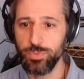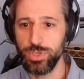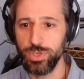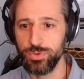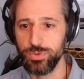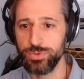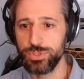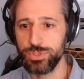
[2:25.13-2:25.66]
we
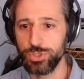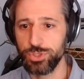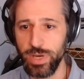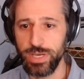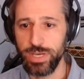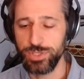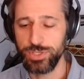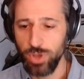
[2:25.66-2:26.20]
use to
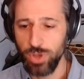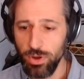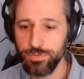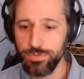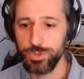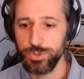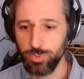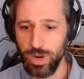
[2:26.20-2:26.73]
try to
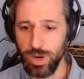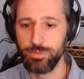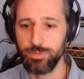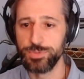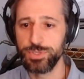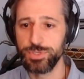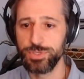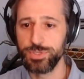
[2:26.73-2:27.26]
solve those
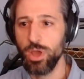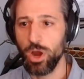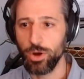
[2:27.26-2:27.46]
problems